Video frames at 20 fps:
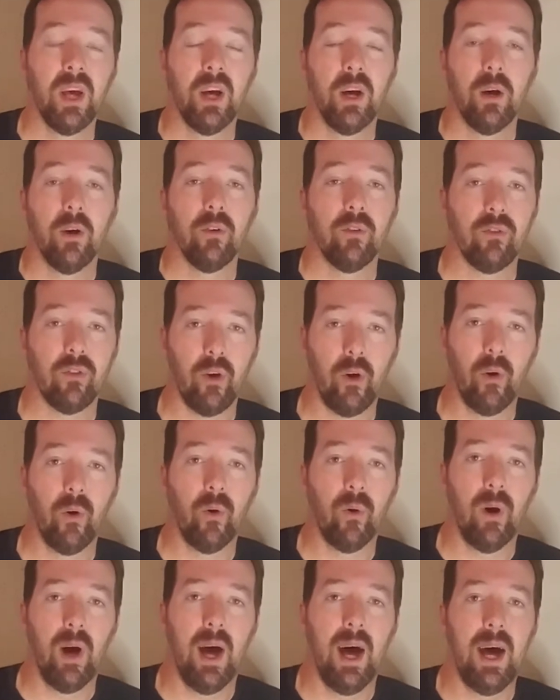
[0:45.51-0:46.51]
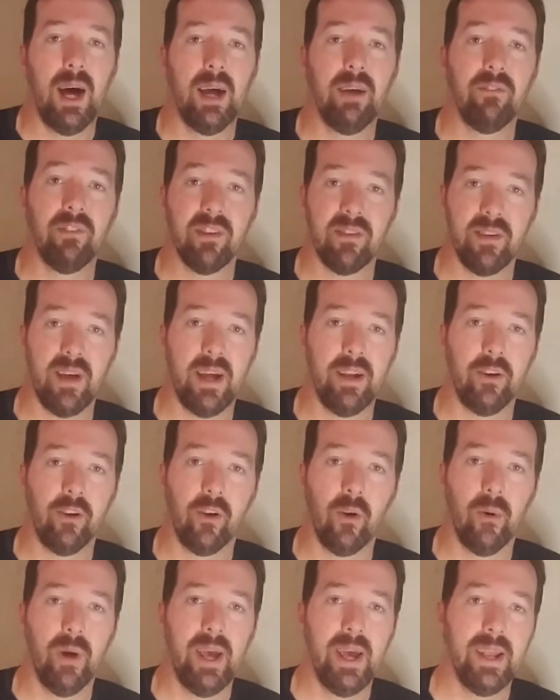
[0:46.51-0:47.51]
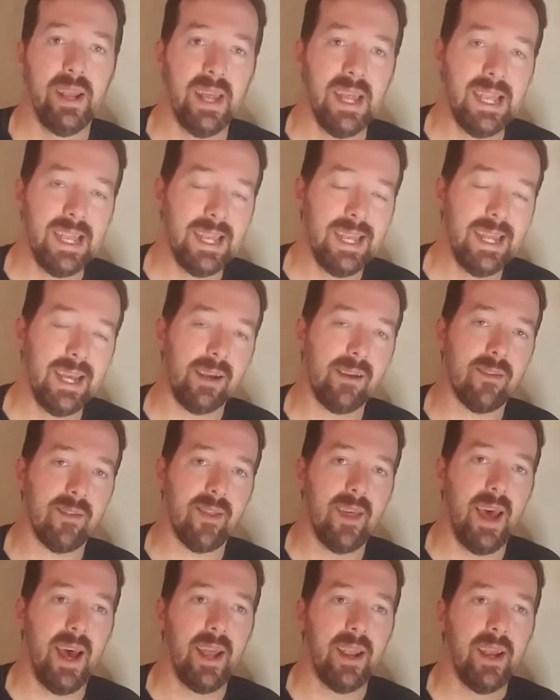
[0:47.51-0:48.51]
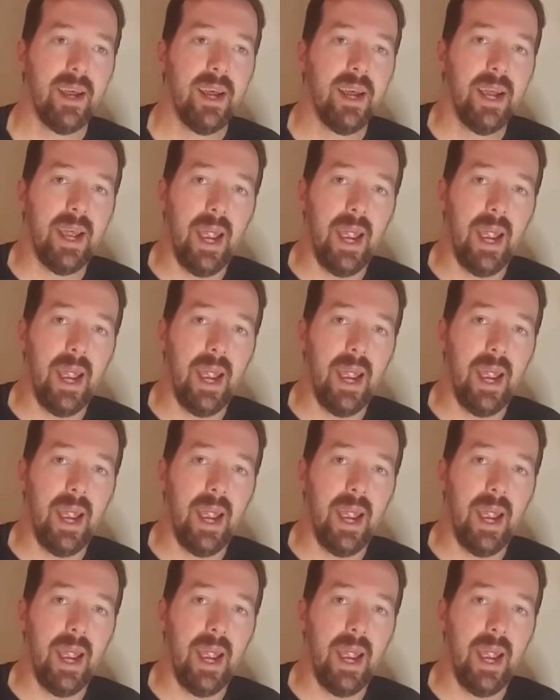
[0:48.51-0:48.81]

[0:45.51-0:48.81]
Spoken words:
So I've decided to go ahead and nix that